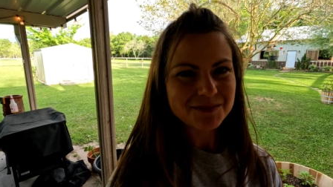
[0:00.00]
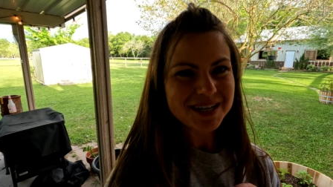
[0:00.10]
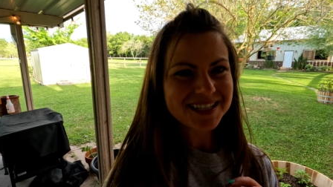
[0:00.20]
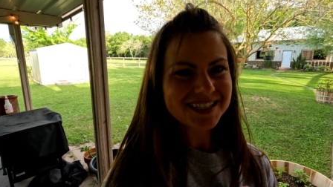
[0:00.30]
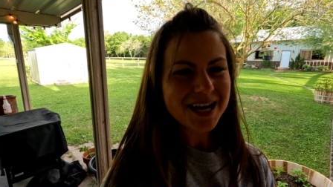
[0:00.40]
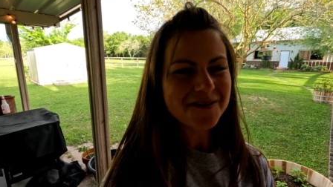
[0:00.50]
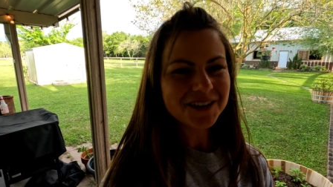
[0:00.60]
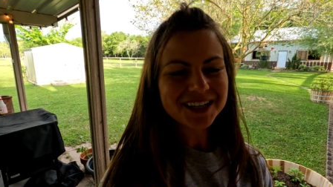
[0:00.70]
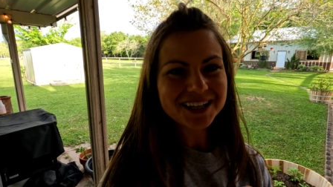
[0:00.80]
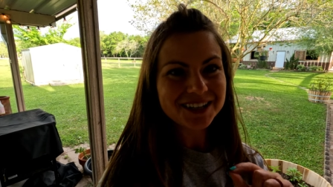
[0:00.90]
but it's
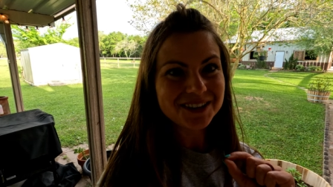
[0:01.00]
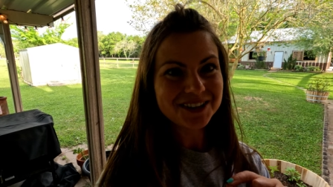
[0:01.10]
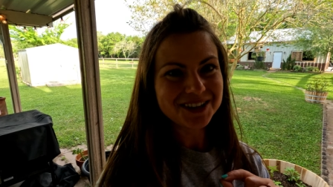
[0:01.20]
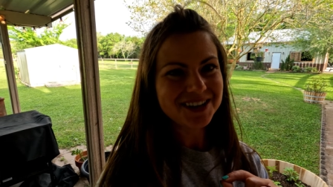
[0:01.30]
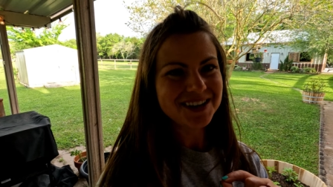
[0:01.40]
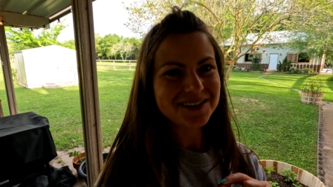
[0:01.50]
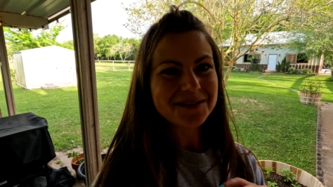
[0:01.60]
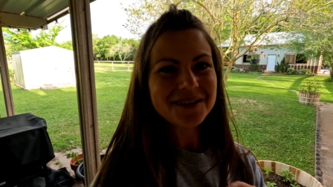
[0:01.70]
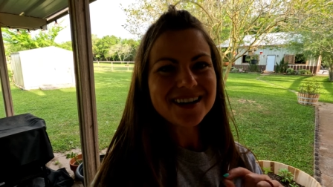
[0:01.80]
definitely going to look cute.